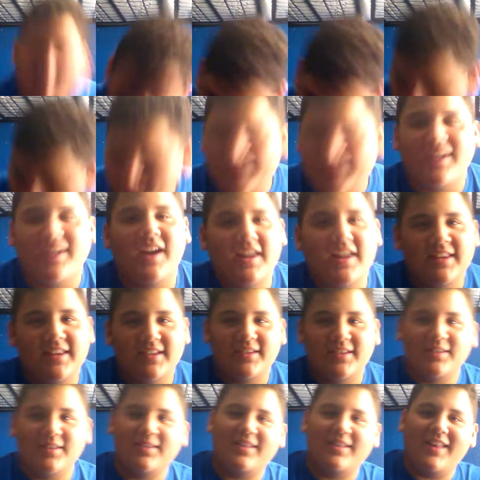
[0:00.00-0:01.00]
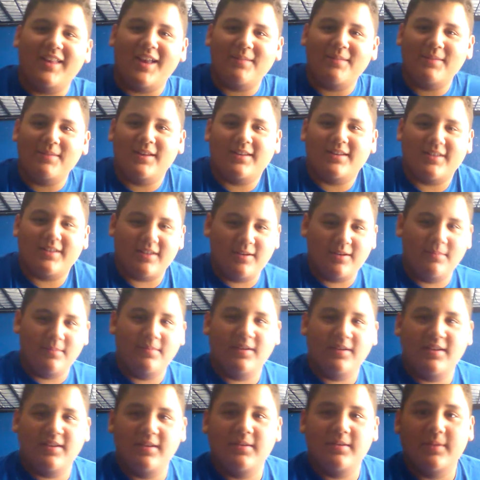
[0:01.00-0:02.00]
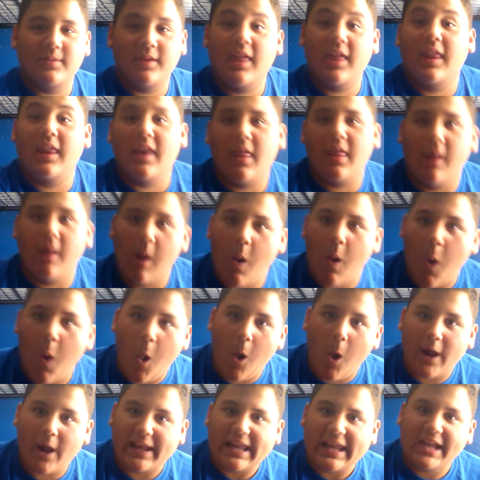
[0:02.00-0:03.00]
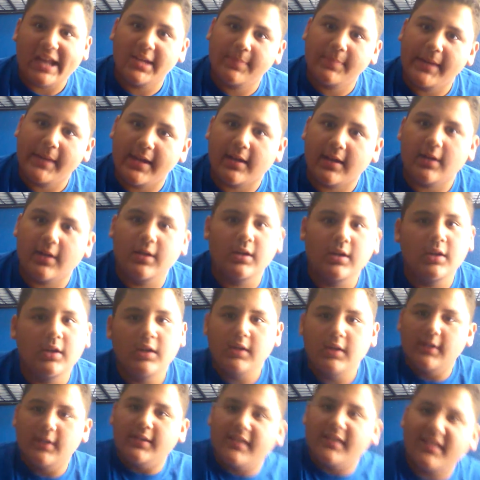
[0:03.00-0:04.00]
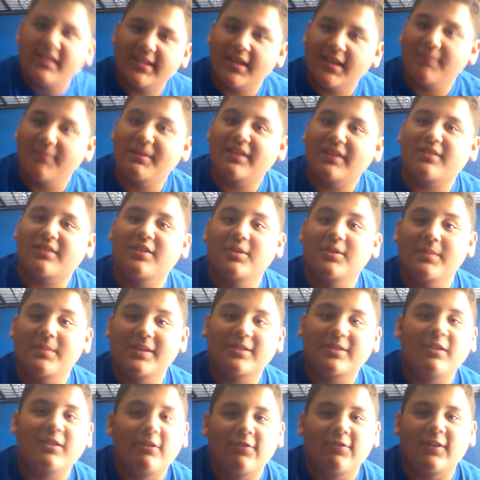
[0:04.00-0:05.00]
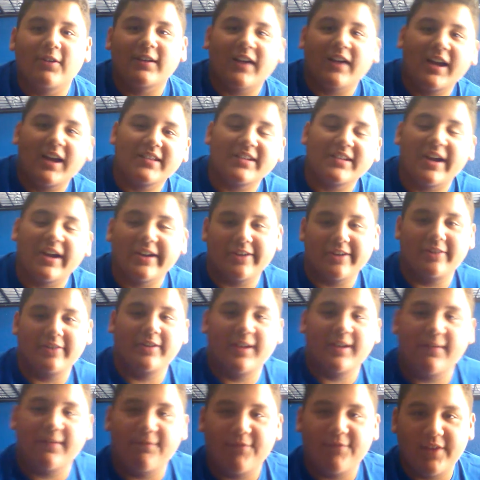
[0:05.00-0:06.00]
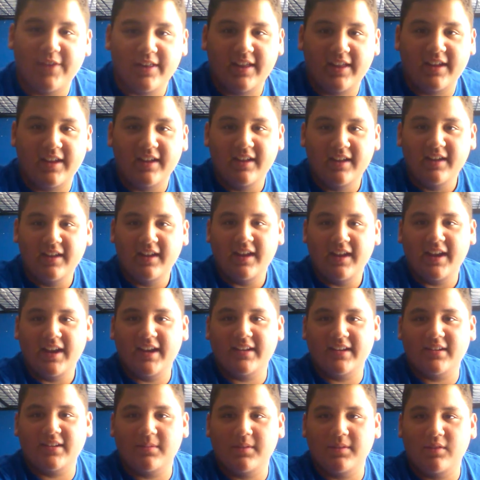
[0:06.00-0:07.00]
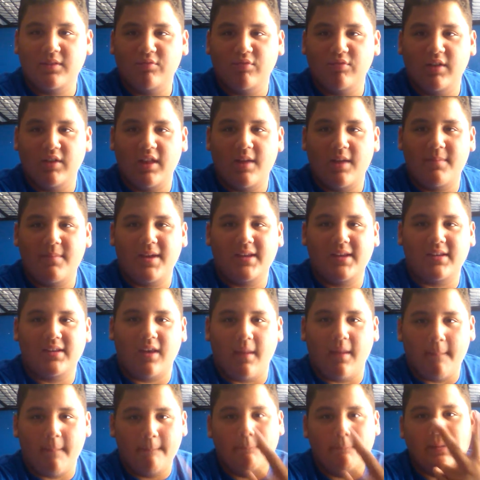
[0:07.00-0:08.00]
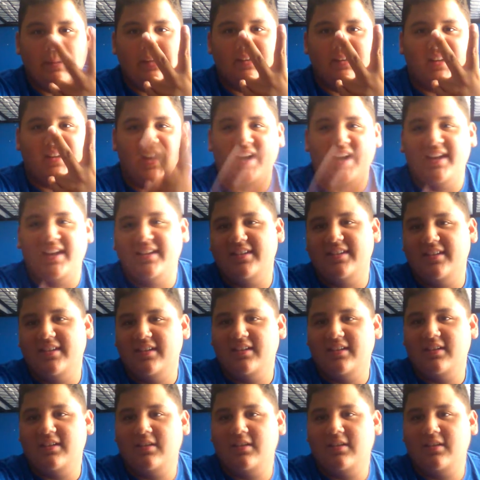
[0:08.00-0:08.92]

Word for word: Oh my god, this segment is so good. I can't speak. This segment is going to be so fun, guys. I can already feel it. It's going to be really amazing. Peace, guys.